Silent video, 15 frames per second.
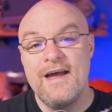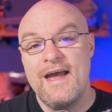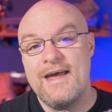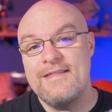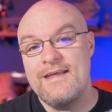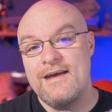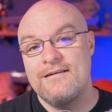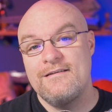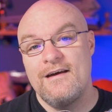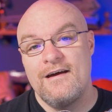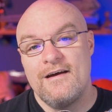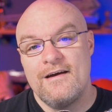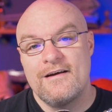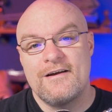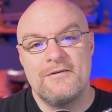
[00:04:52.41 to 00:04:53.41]
and then
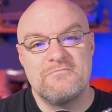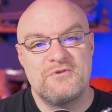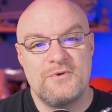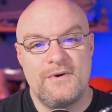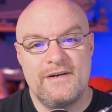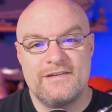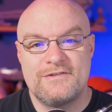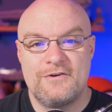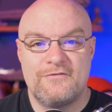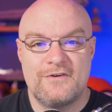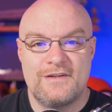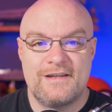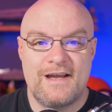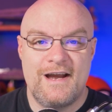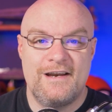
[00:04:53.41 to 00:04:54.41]
come join us over
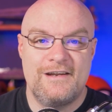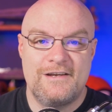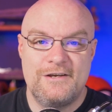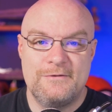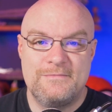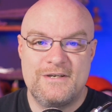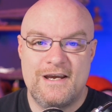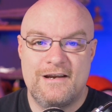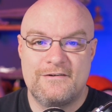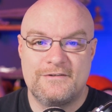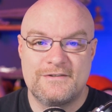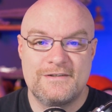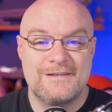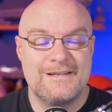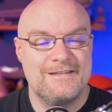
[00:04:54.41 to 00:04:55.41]
on the Guy in a Cube channel
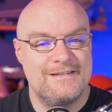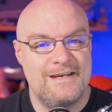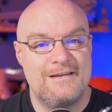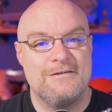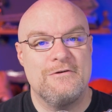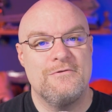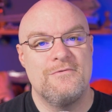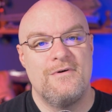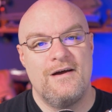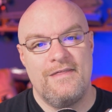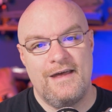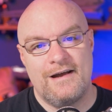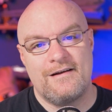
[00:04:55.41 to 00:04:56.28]
to continue that